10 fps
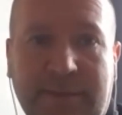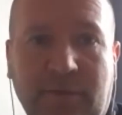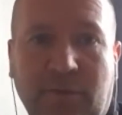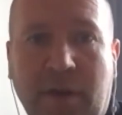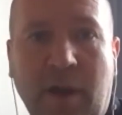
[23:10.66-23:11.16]
your
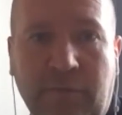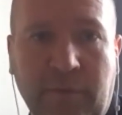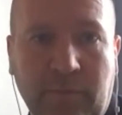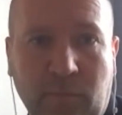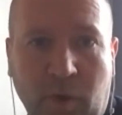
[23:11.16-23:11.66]
current
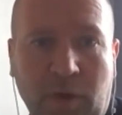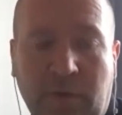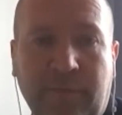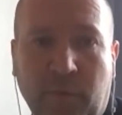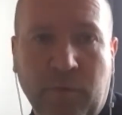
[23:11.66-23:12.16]

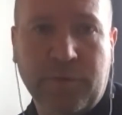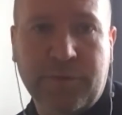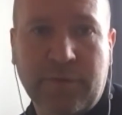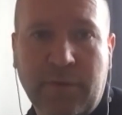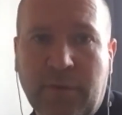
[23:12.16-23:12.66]
workforce
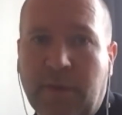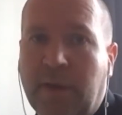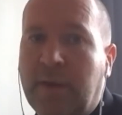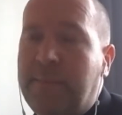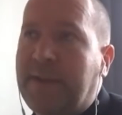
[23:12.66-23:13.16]

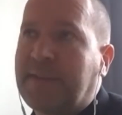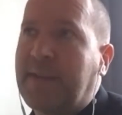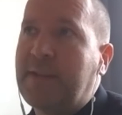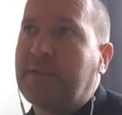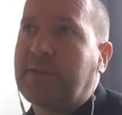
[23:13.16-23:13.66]
um, as an
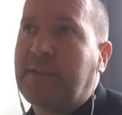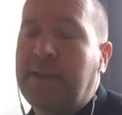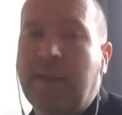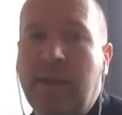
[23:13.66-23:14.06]
agency,